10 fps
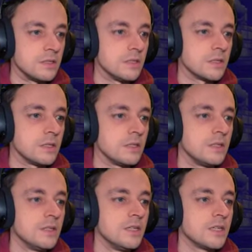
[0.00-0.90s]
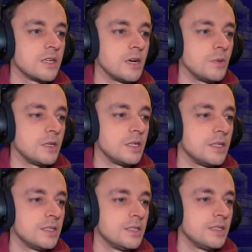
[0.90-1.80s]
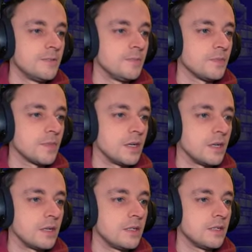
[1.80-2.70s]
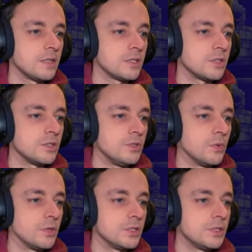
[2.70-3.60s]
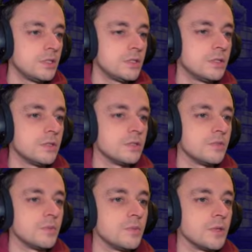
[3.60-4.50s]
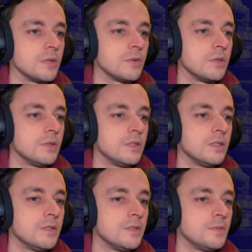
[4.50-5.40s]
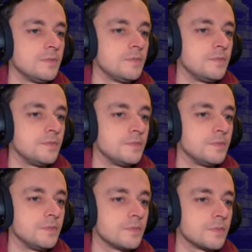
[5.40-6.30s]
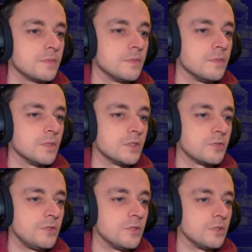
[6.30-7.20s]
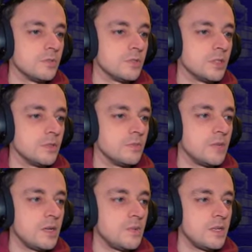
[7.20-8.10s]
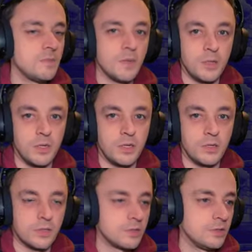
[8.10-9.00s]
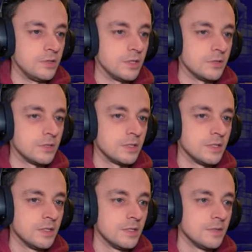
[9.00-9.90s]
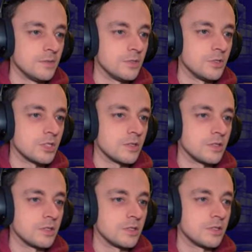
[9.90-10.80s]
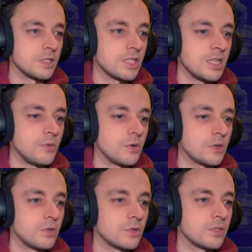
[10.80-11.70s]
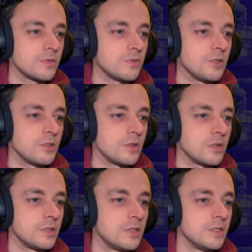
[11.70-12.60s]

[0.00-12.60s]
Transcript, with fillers: Okay, come on then. Aye, aye, that's a new one, isn't it? I don't remember that one. Hmm. Well, there's a few of them, so maybe, maybe not. Who knows? We'll just have to see what cooks further on.